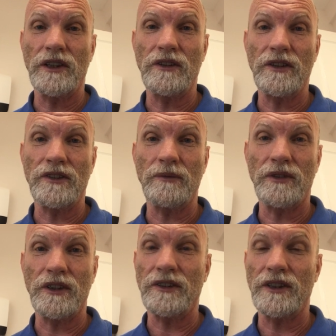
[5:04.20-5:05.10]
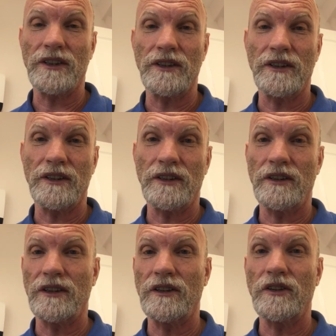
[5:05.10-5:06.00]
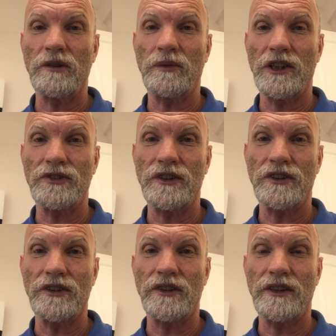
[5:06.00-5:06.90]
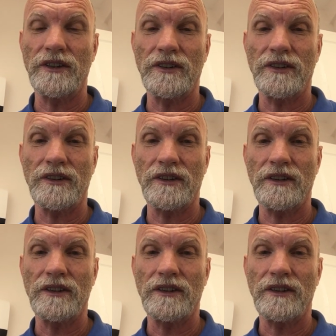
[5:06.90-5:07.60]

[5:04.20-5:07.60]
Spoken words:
know, it's something I take a lot of pleasure in doing, just